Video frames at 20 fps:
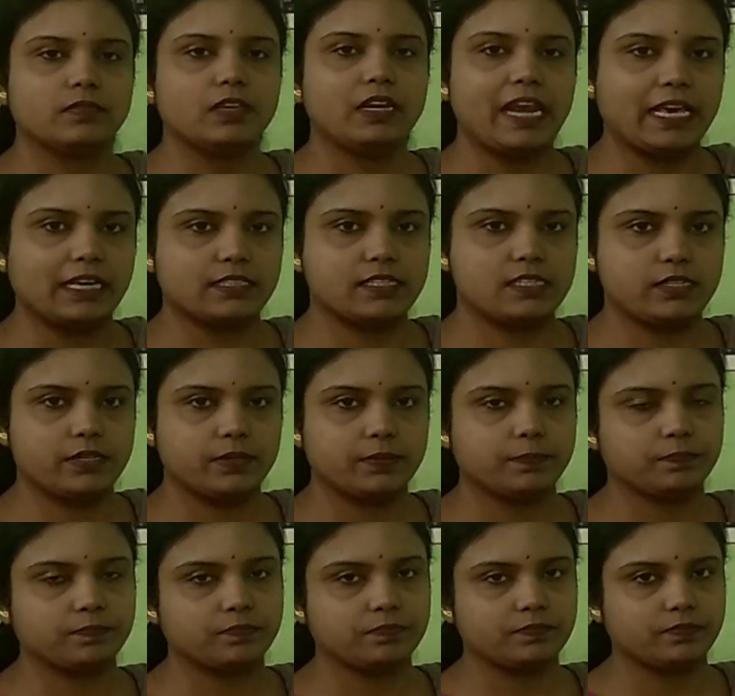Next,
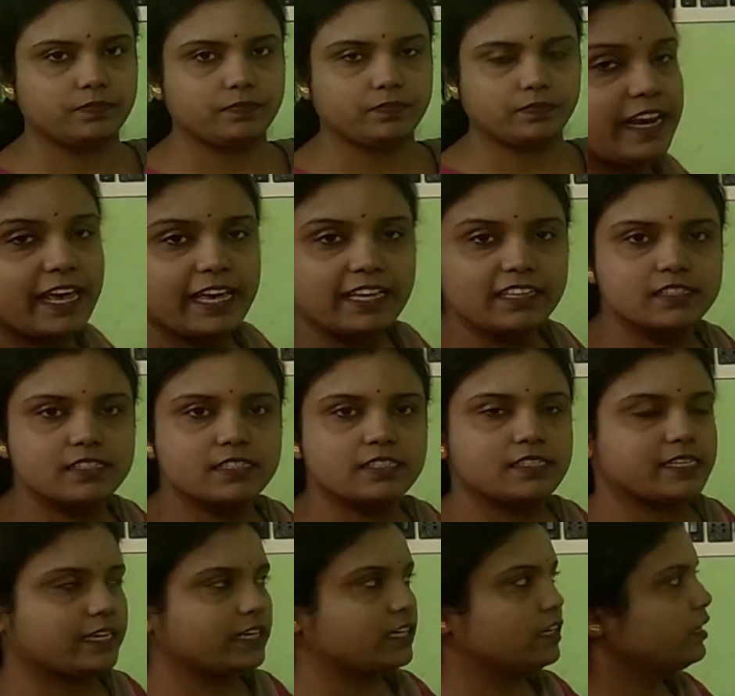the
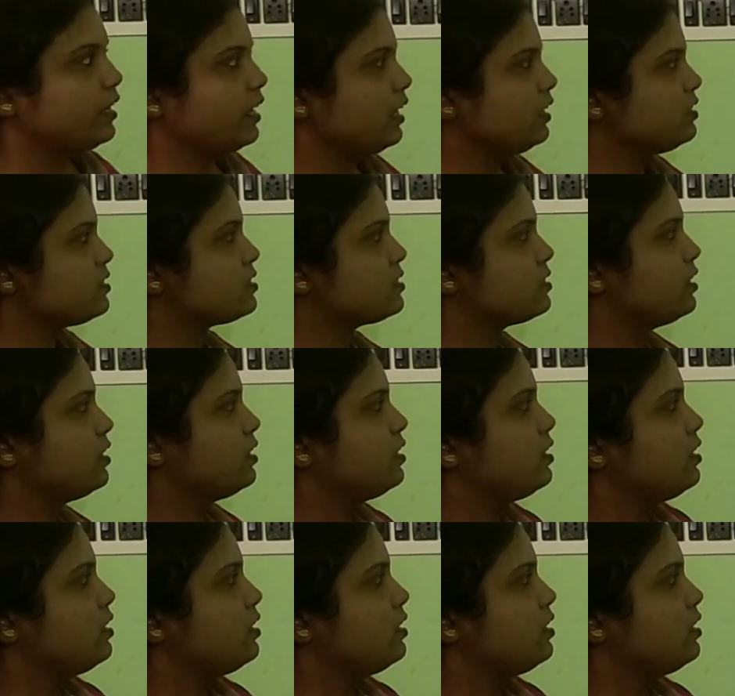second case.